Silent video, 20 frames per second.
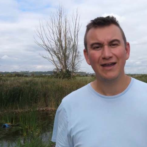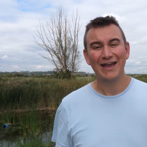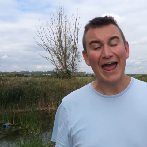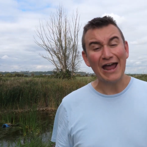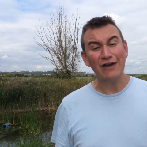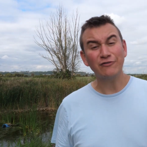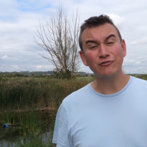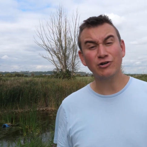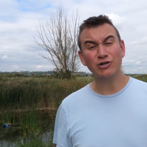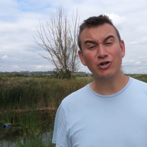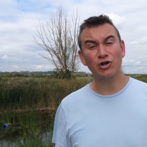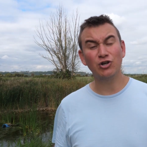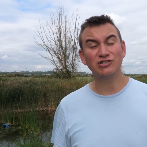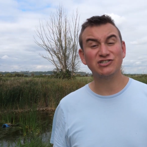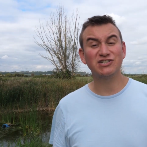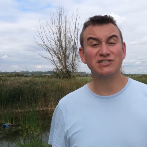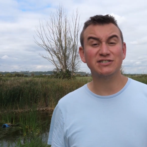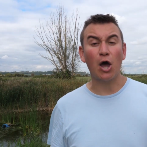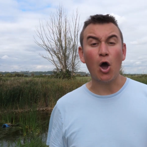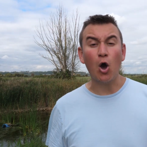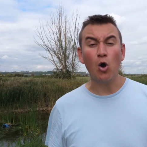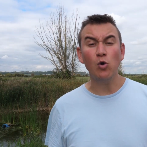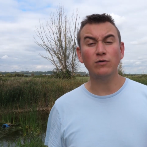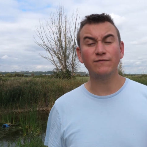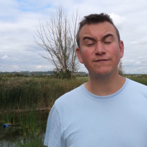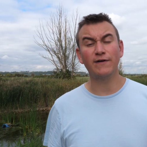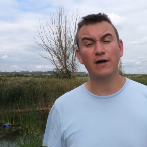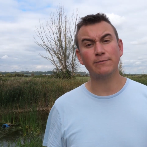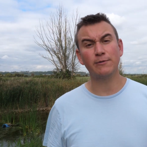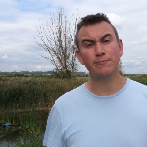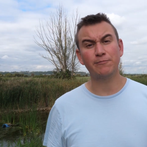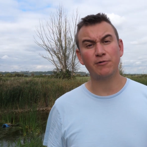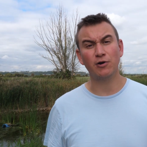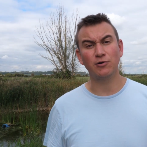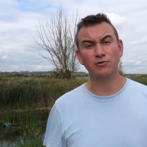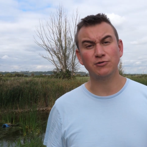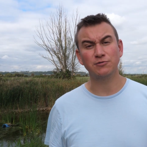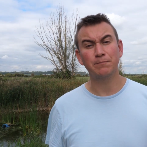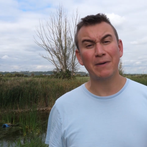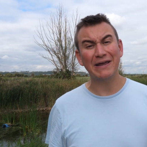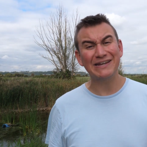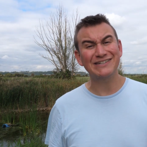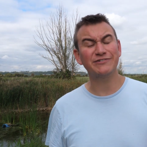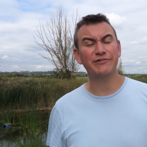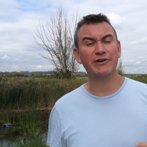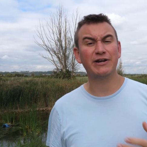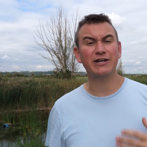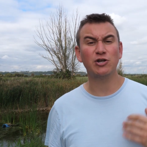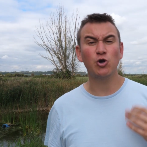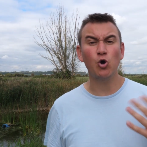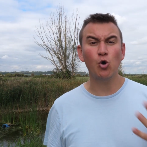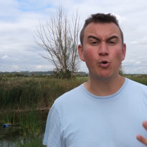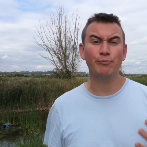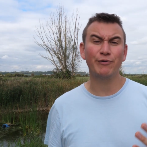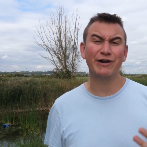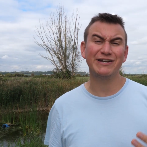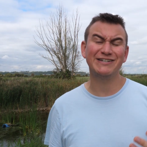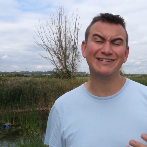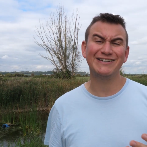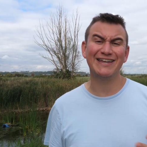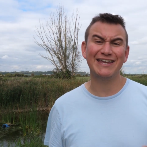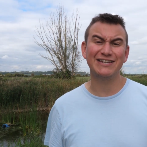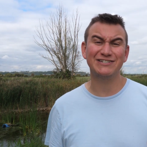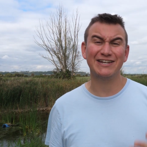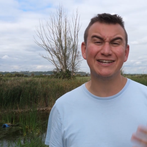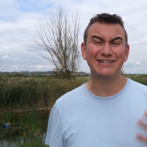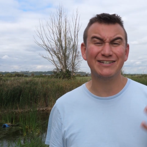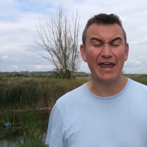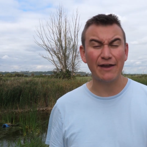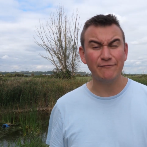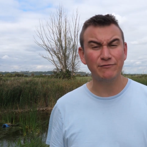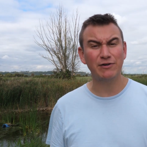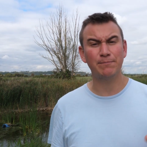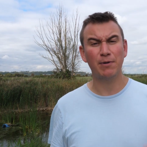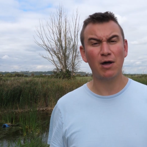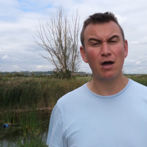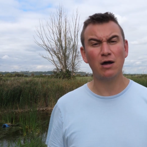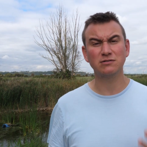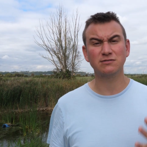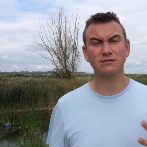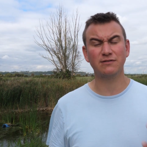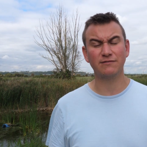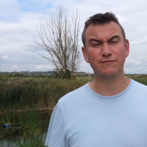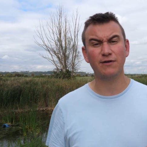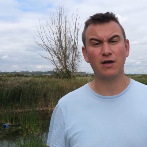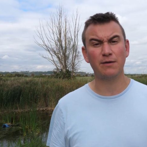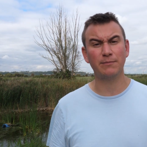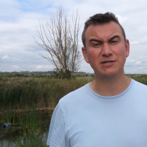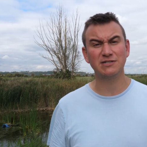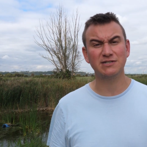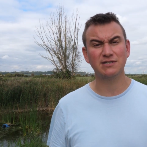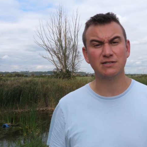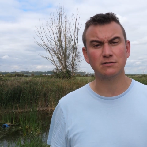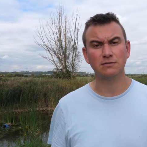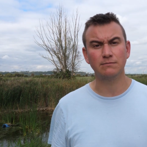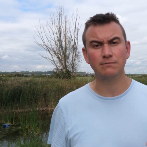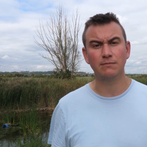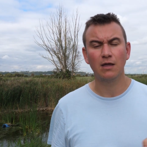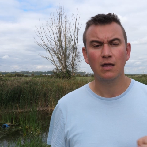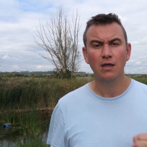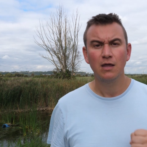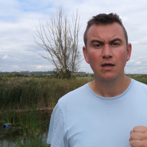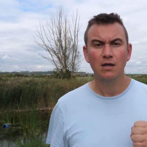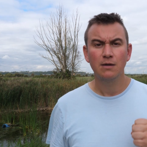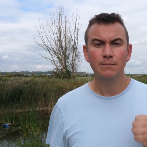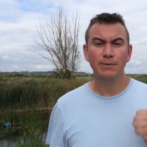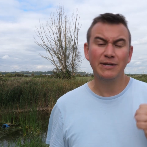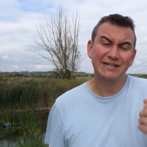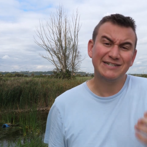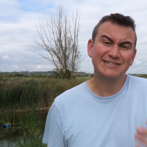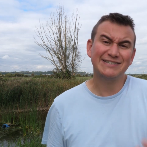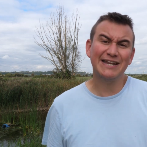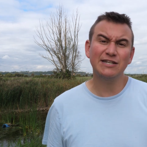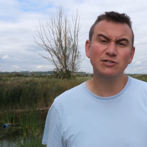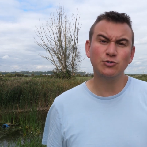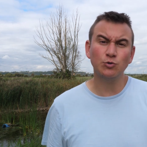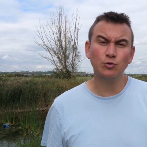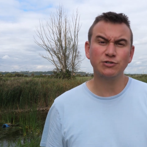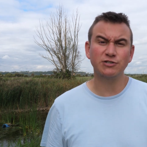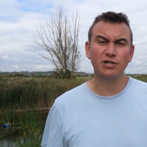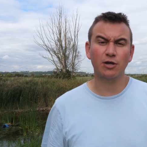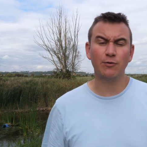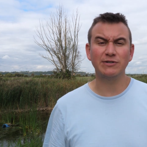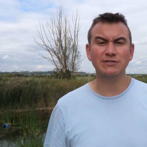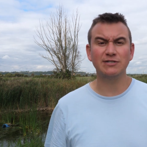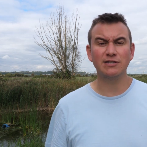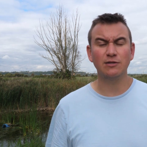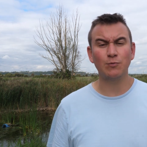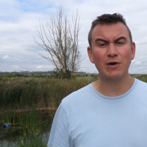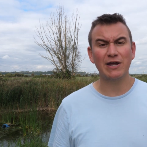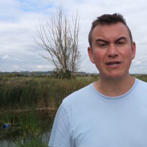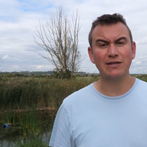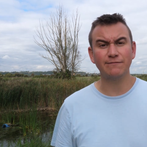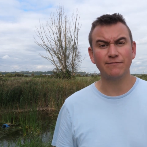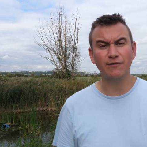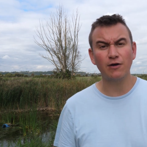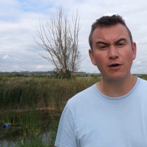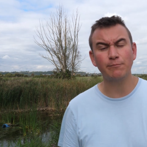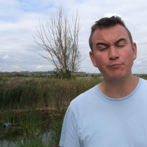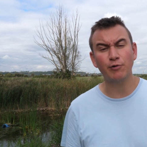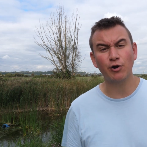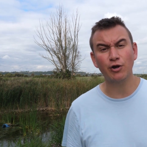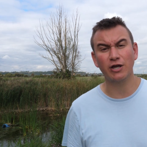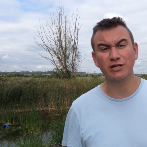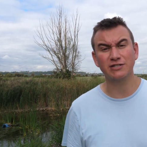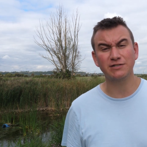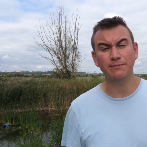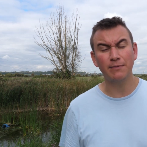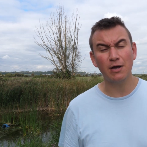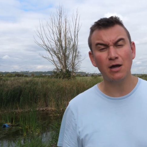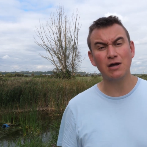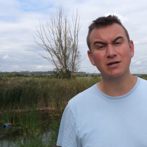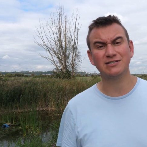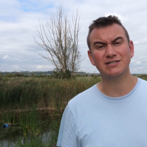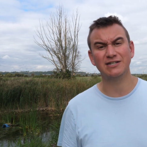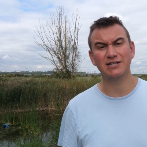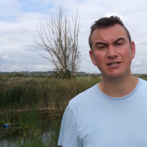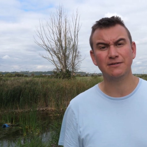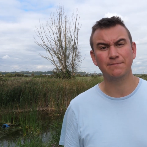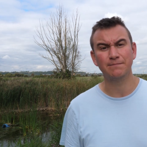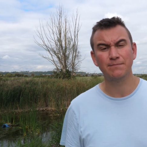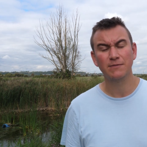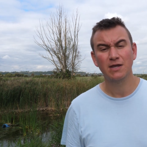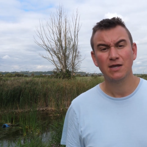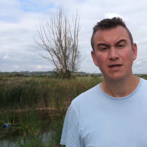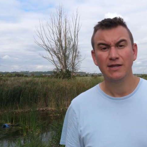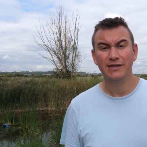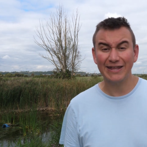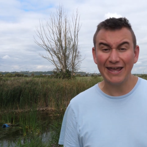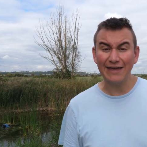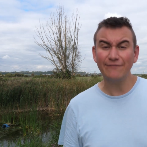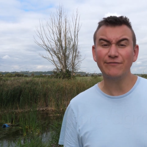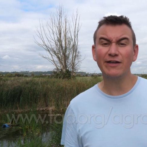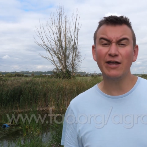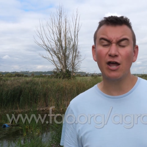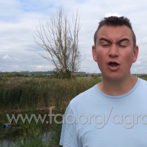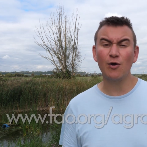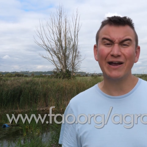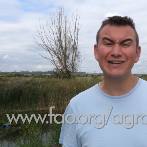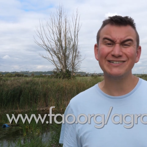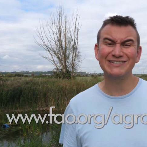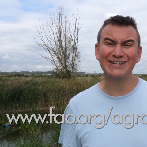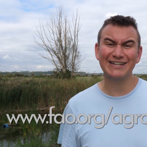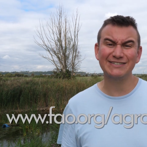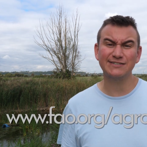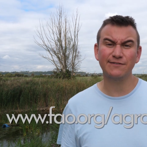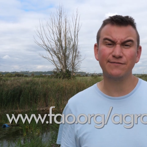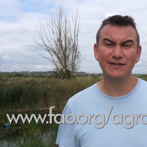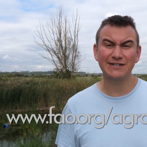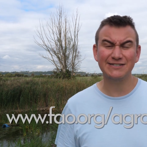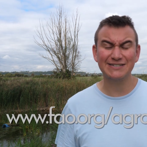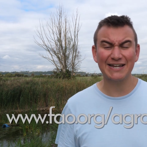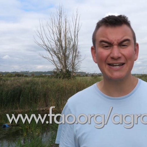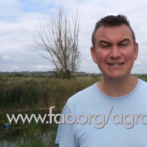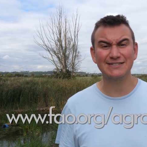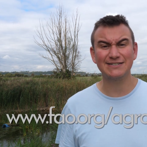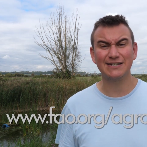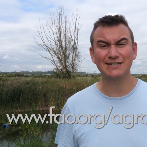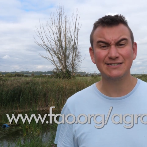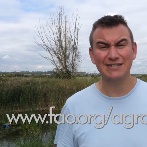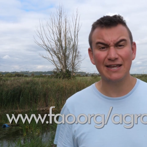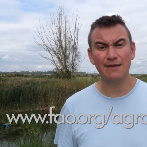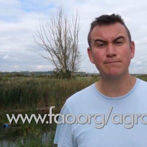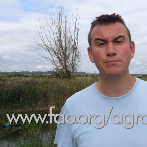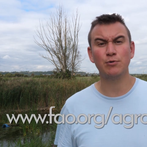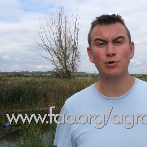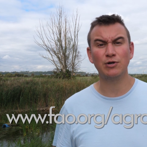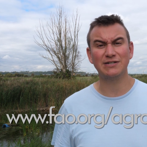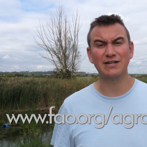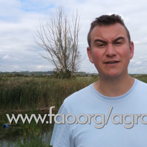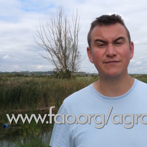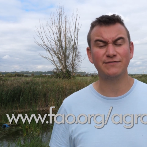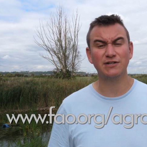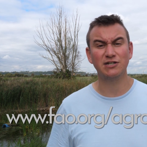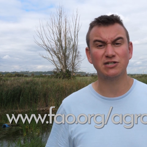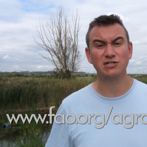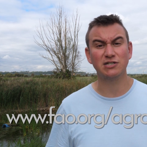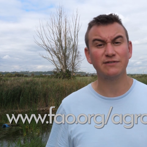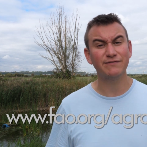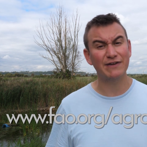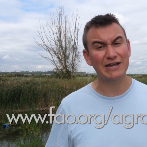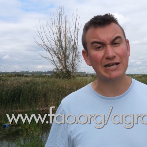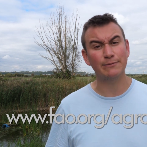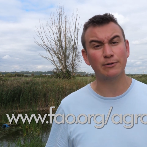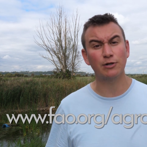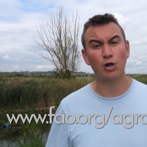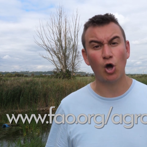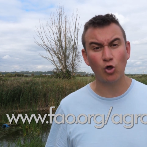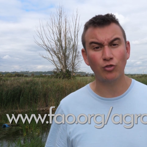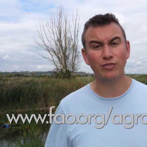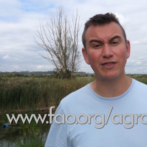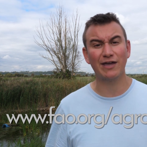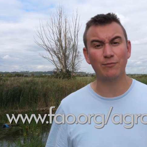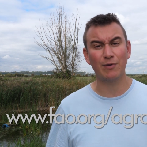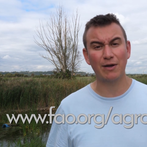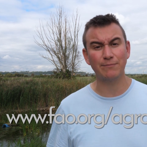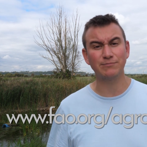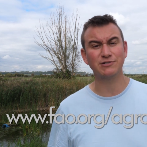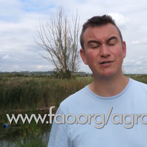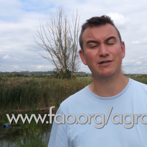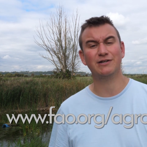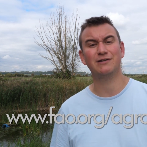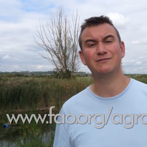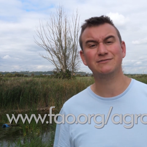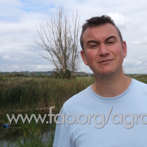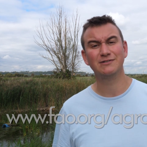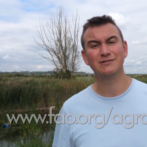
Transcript: Agroecology is a whole farm approach based around incorporating nature into every part of the farming system, but extends also into the way that farm products are marketed. The FAO actually has a fantastic 10-point definition available on their website.